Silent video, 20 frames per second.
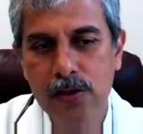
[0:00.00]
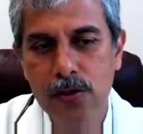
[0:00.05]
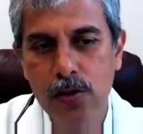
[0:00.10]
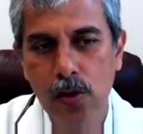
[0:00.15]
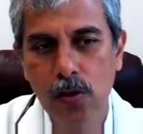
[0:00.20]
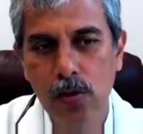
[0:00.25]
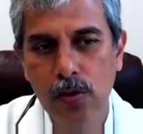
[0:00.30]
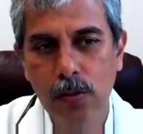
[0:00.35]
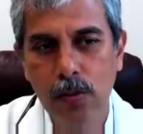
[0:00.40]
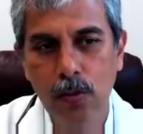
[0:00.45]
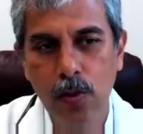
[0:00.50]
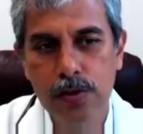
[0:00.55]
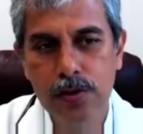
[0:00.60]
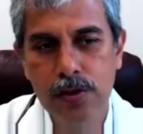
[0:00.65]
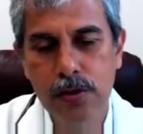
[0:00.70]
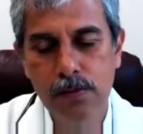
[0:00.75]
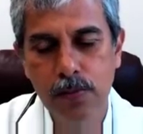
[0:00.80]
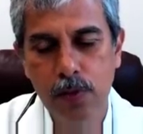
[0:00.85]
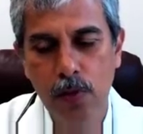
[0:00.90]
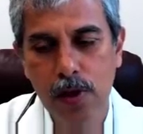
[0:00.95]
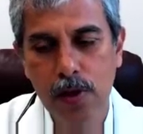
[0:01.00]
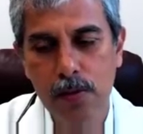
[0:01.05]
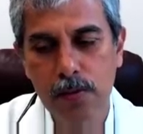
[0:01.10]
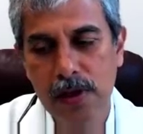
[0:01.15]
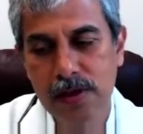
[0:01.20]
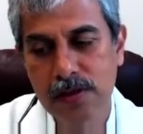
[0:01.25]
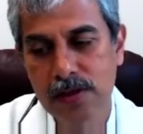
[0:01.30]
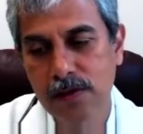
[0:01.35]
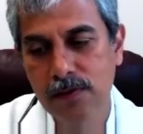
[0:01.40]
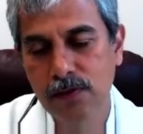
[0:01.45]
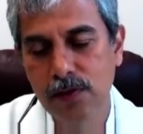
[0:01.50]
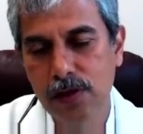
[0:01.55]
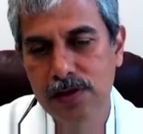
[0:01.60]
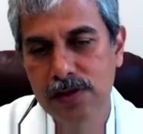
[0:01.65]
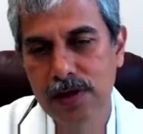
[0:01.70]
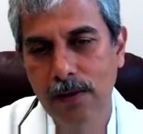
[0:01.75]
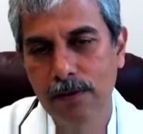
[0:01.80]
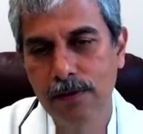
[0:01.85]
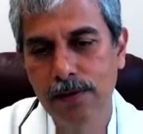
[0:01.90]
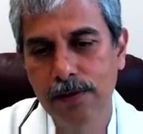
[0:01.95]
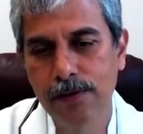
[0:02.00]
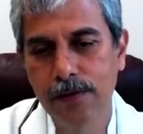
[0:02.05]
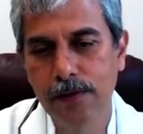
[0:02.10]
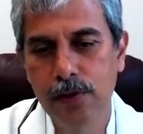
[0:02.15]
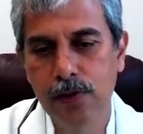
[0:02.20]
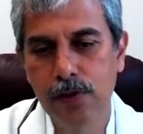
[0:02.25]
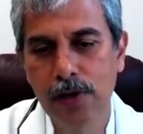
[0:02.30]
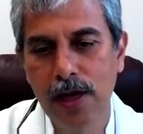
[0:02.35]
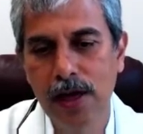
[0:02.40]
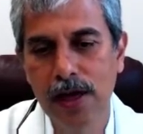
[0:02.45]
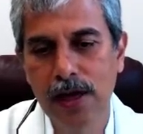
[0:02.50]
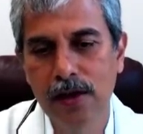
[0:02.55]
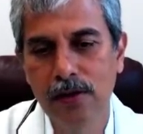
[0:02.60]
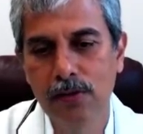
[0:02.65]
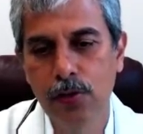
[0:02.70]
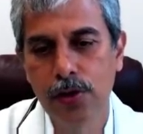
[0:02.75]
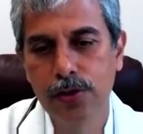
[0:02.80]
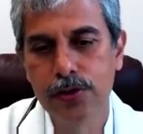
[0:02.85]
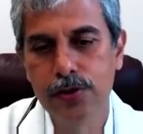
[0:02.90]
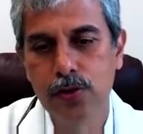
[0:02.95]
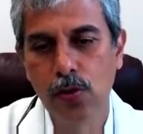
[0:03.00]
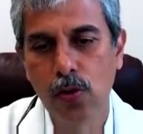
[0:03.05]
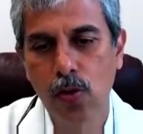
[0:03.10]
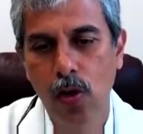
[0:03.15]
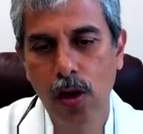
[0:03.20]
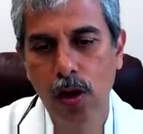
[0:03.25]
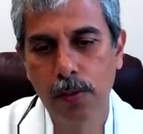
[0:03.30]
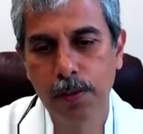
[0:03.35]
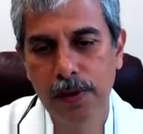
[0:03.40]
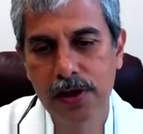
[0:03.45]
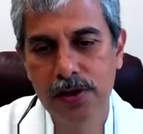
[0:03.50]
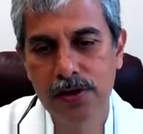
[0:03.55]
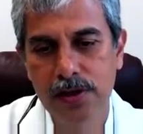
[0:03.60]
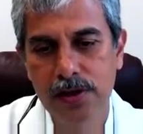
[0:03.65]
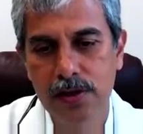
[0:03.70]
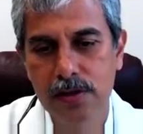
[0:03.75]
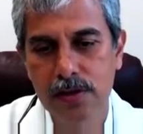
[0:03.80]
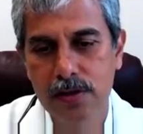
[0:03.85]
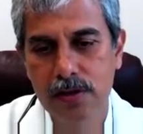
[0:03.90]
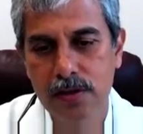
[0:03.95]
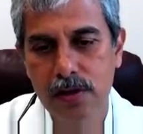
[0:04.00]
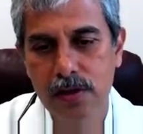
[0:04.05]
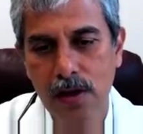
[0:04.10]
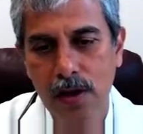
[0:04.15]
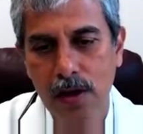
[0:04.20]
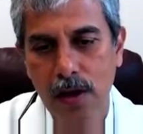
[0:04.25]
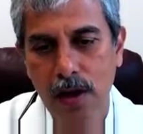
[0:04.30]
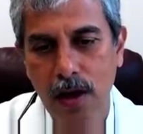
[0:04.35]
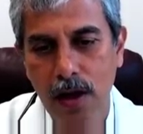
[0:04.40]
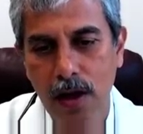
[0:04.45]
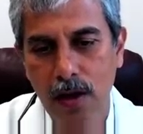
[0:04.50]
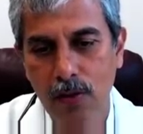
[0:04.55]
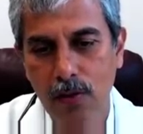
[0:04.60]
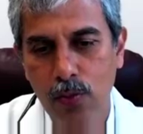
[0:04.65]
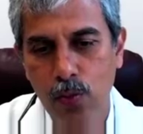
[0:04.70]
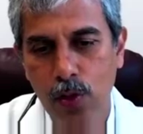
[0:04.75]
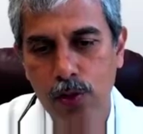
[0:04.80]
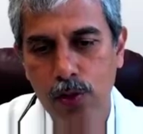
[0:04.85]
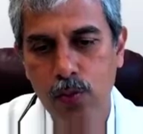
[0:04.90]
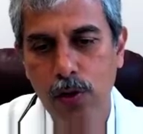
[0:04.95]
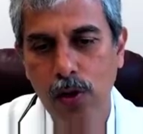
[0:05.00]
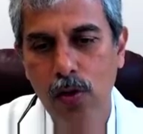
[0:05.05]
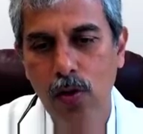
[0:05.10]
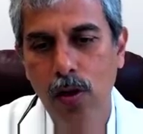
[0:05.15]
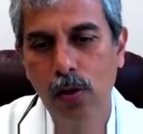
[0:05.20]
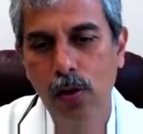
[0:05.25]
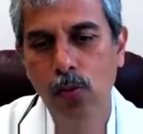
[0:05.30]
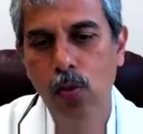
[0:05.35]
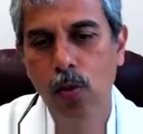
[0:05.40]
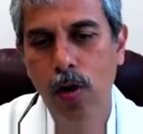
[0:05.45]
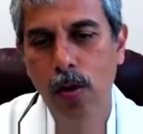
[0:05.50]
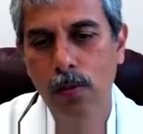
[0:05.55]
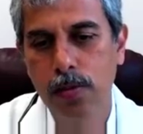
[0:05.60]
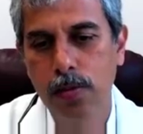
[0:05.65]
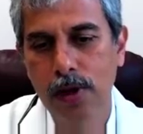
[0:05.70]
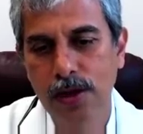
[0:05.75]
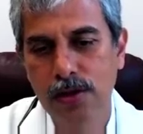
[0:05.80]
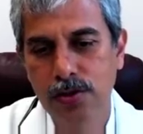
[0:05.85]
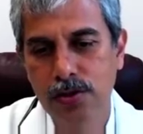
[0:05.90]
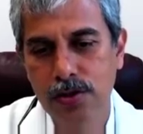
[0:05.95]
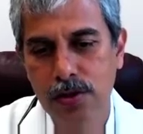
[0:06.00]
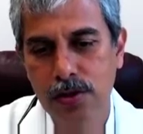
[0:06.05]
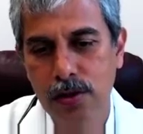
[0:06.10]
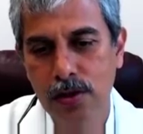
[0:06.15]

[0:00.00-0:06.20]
So the most important message, for example, for today was to call patients what we call warm touch.